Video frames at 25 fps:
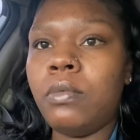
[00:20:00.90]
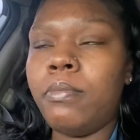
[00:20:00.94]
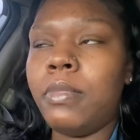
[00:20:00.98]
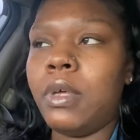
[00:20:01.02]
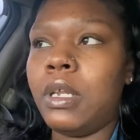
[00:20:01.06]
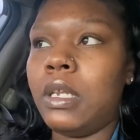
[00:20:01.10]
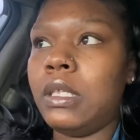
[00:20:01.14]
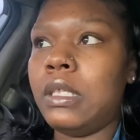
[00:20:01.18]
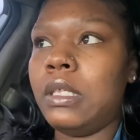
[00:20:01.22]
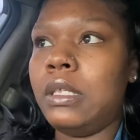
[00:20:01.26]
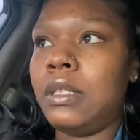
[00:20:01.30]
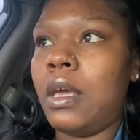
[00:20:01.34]

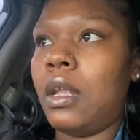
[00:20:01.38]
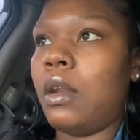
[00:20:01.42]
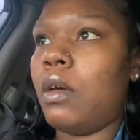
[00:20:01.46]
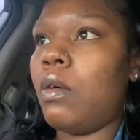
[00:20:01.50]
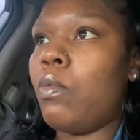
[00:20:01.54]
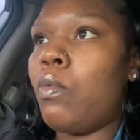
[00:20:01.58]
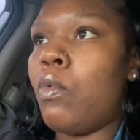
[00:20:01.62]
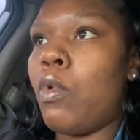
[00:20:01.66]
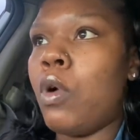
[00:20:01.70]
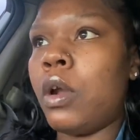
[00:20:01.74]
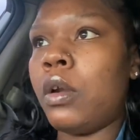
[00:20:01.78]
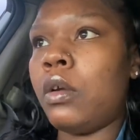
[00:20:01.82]
but instead
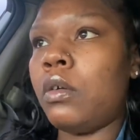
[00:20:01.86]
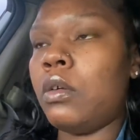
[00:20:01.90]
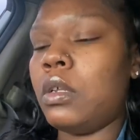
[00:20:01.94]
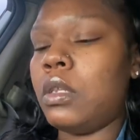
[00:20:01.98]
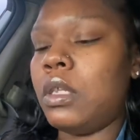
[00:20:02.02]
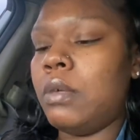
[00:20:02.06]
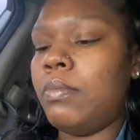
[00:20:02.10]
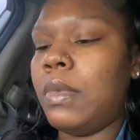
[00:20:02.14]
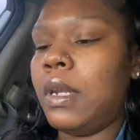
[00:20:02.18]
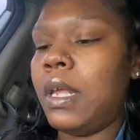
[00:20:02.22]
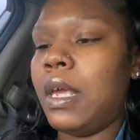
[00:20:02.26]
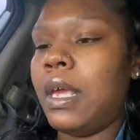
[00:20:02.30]
of water or
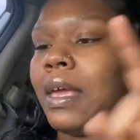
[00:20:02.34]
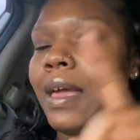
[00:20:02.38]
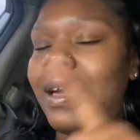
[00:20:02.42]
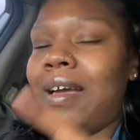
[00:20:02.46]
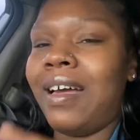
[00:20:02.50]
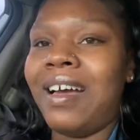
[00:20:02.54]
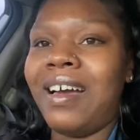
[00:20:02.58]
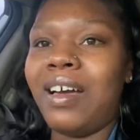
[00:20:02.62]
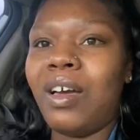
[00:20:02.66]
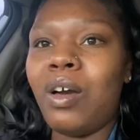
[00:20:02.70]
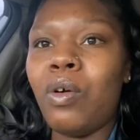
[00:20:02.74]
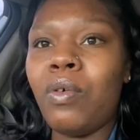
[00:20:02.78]
lemonade, I
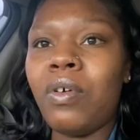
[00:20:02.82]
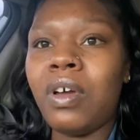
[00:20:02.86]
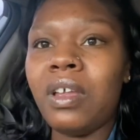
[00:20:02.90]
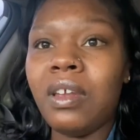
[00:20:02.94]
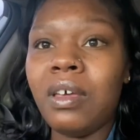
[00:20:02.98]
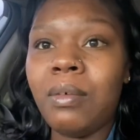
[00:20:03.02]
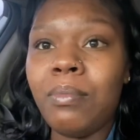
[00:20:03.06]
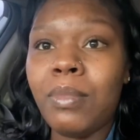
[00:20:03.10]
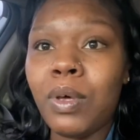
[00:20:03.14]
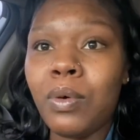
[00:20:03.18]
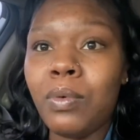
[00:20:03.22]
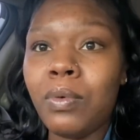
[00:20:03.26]
got
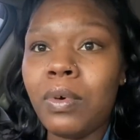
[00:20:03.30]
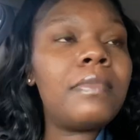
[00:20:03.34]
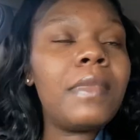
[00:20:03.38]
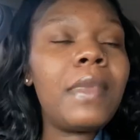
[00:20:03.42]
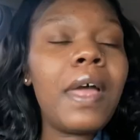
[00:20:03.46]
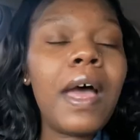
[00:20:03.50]
coconut milk.